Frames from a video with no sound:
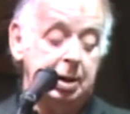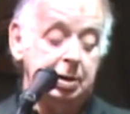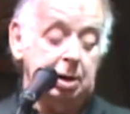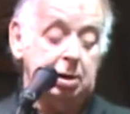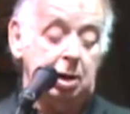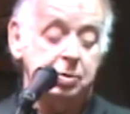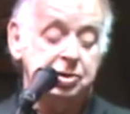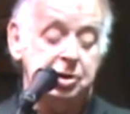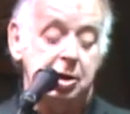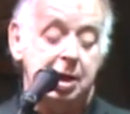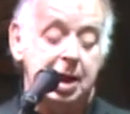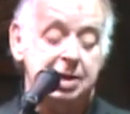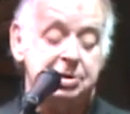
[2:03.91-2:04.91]
The closer
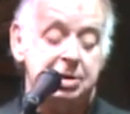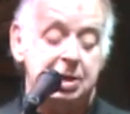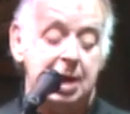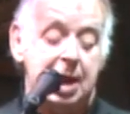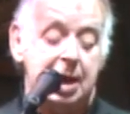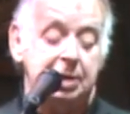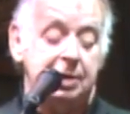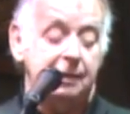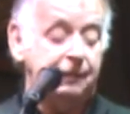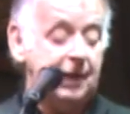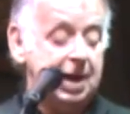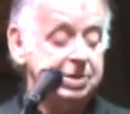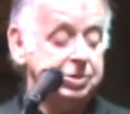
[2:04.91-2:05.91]
you get to the end, the
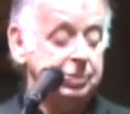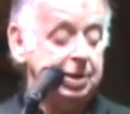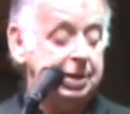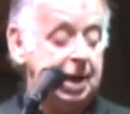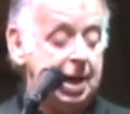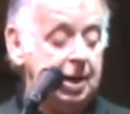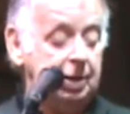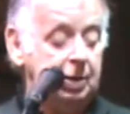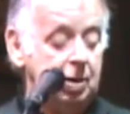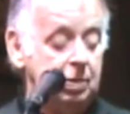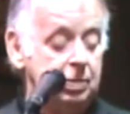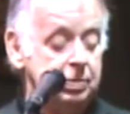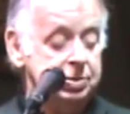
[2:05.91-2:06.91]
faster it get,
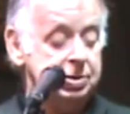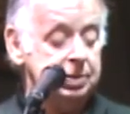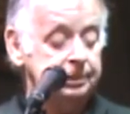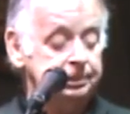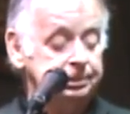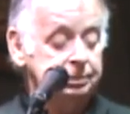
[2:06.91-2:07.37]
goes.